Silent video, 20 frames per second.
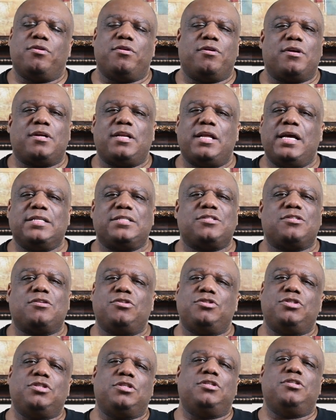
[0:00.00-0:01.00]
on their classes
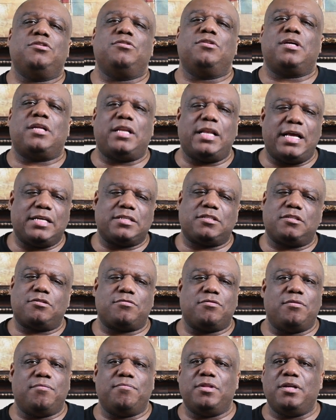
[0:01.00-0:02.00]
because you can do the classes
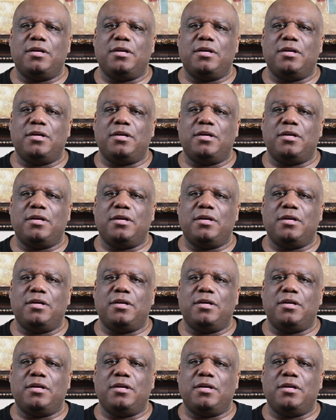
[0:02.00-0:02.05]
from